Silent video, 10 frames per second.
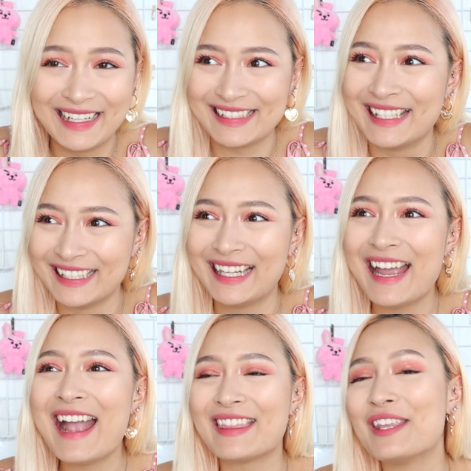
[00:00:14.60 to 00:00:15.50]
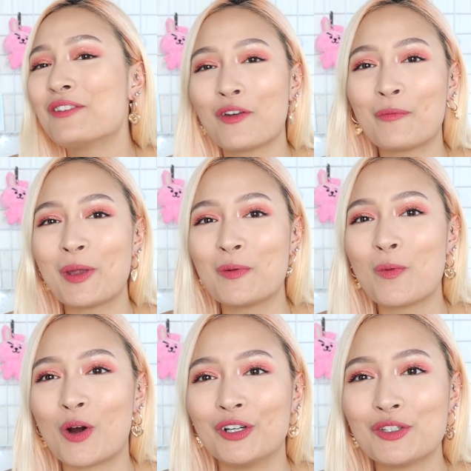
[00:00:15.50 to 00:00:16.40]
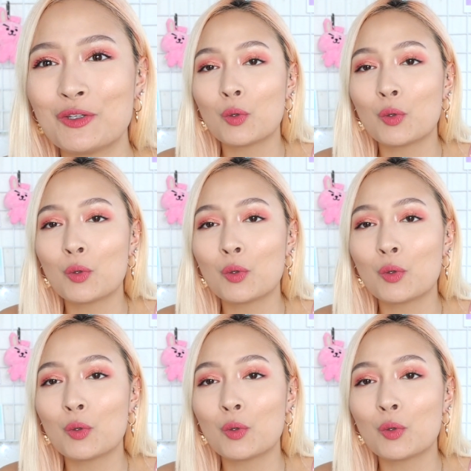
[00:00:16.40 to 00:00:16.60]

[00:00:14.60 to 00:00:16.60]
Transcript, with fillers: mind, then you have been warned.